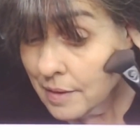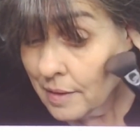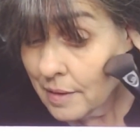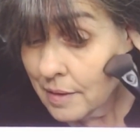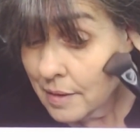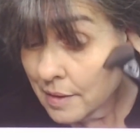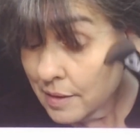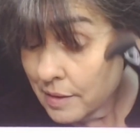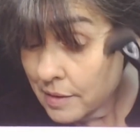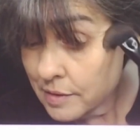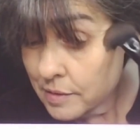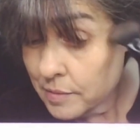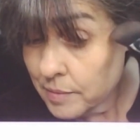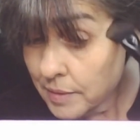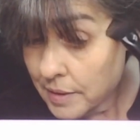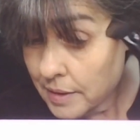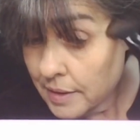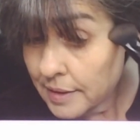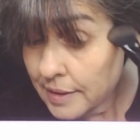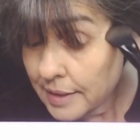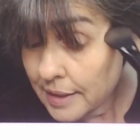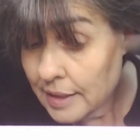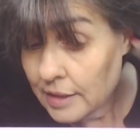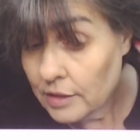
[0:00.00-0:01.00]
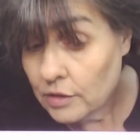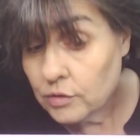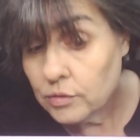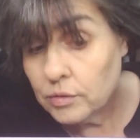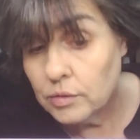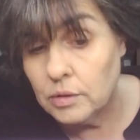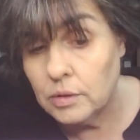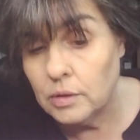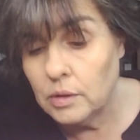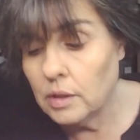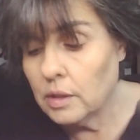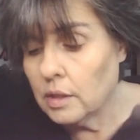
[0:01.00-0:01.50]
You just want a
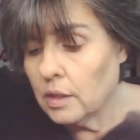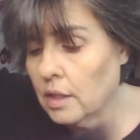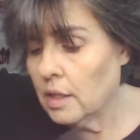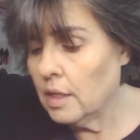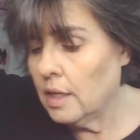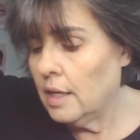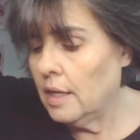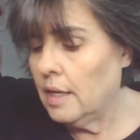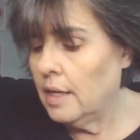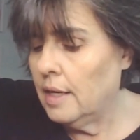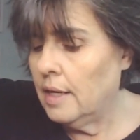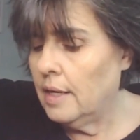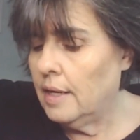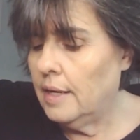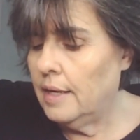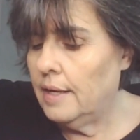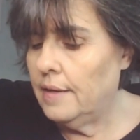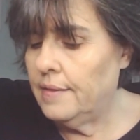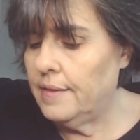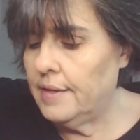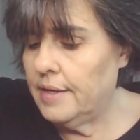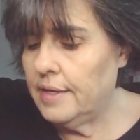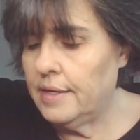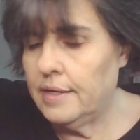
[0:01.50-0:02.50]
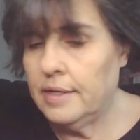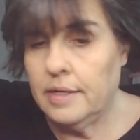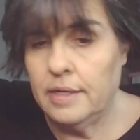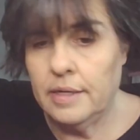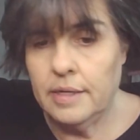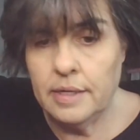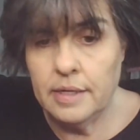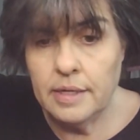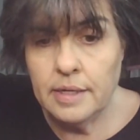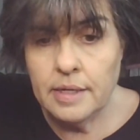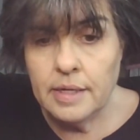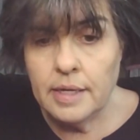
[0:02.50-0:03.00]
natural look. And then
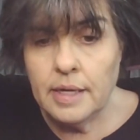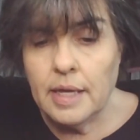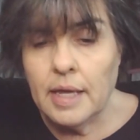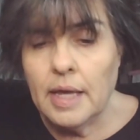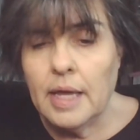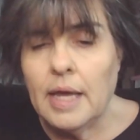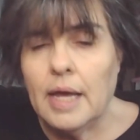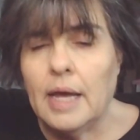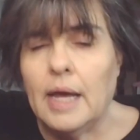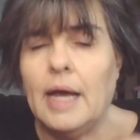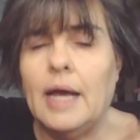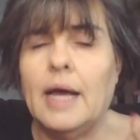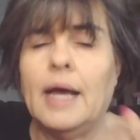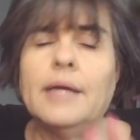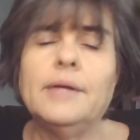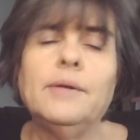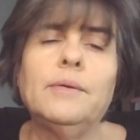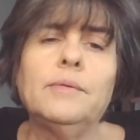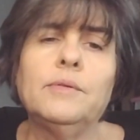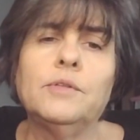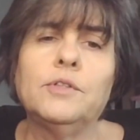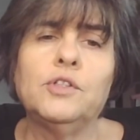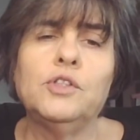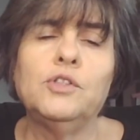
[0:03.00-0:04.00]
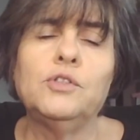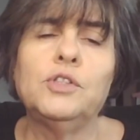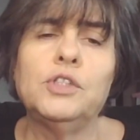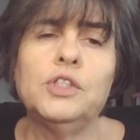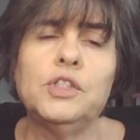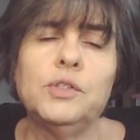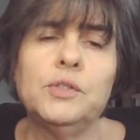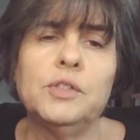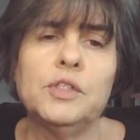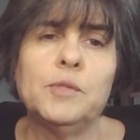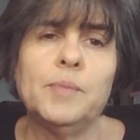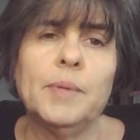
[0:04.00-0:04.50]
I don't usually
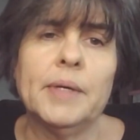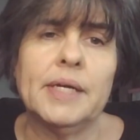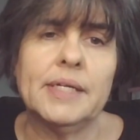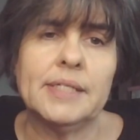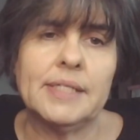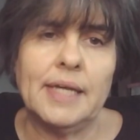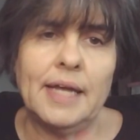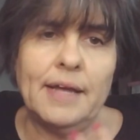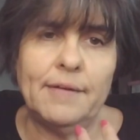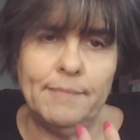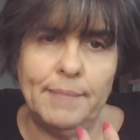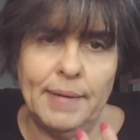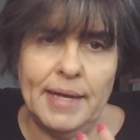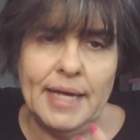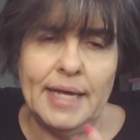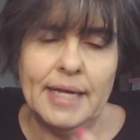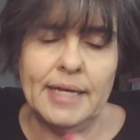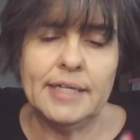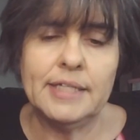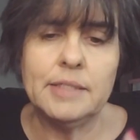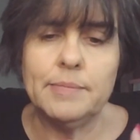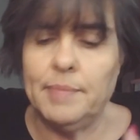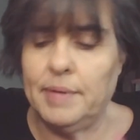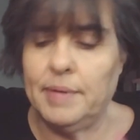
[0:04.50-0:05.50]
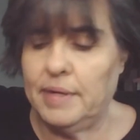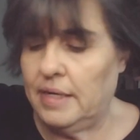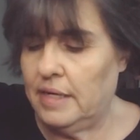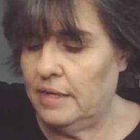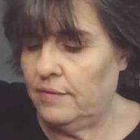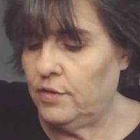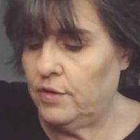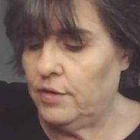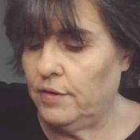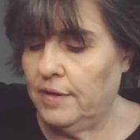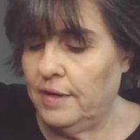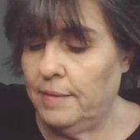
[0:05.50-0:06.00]
do this because I have bangs, but
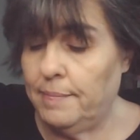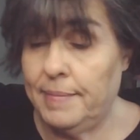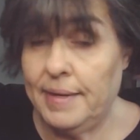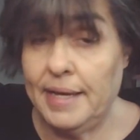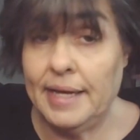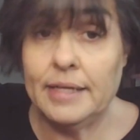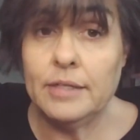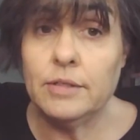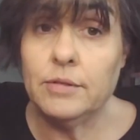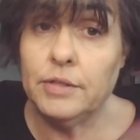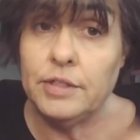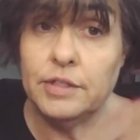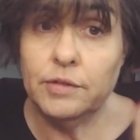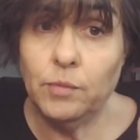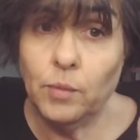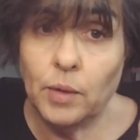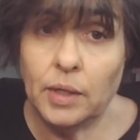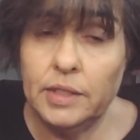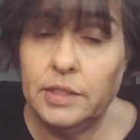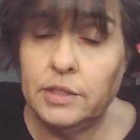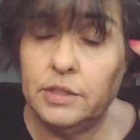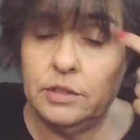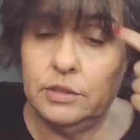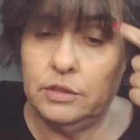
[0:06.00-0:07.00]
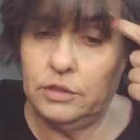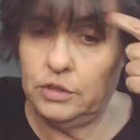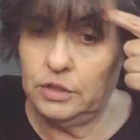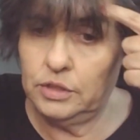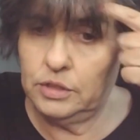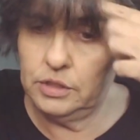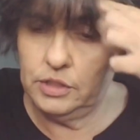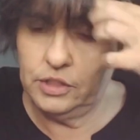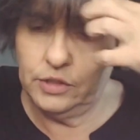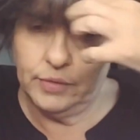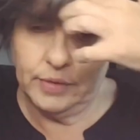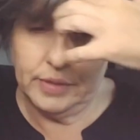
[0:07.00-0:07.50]
if you don't have bangs or you want to
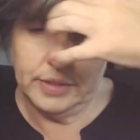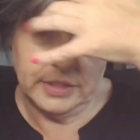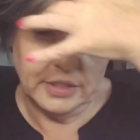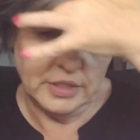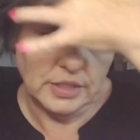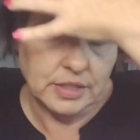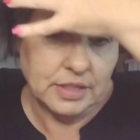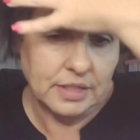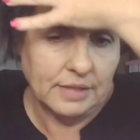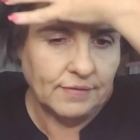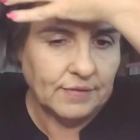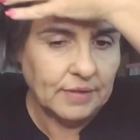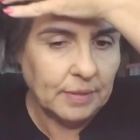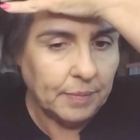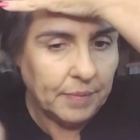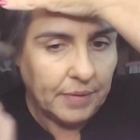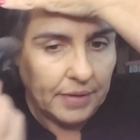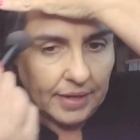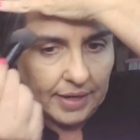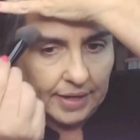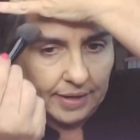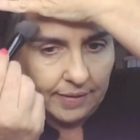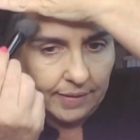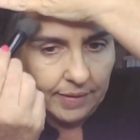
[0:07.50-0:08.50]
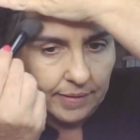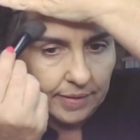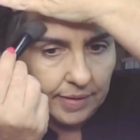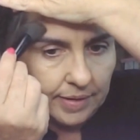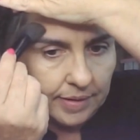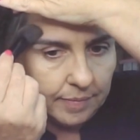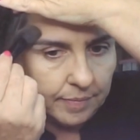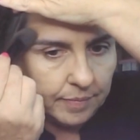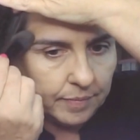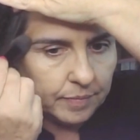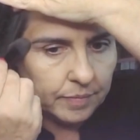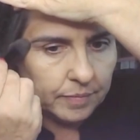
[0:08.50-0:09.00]
just do it, just lift up your hair
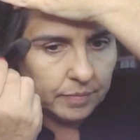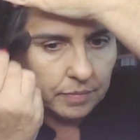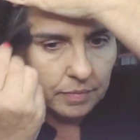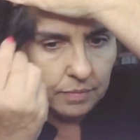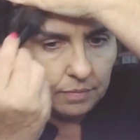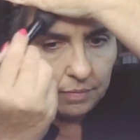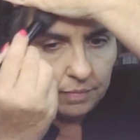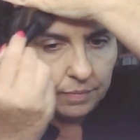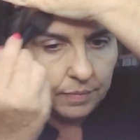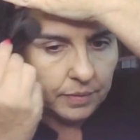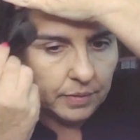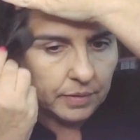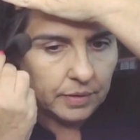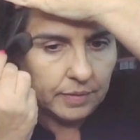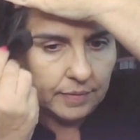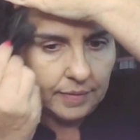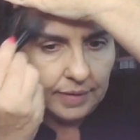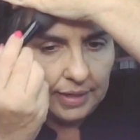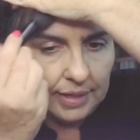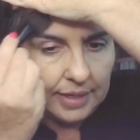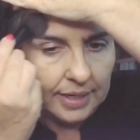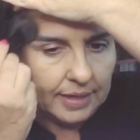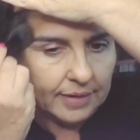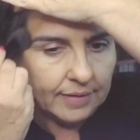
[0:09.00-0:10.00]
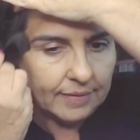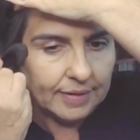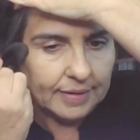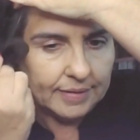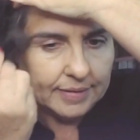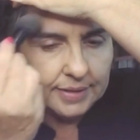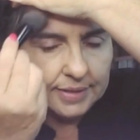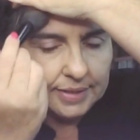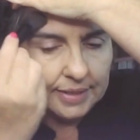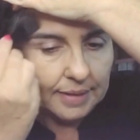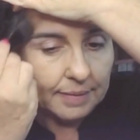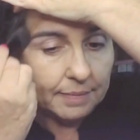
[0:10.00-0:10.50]
and put it right here around
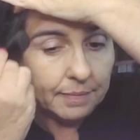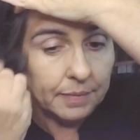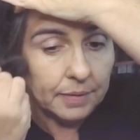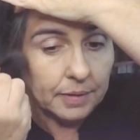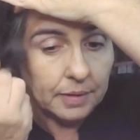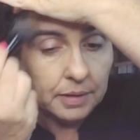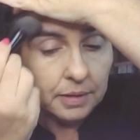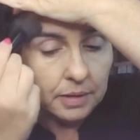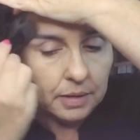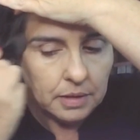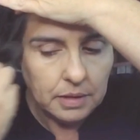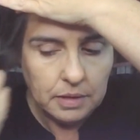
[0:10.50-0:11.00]
the temple.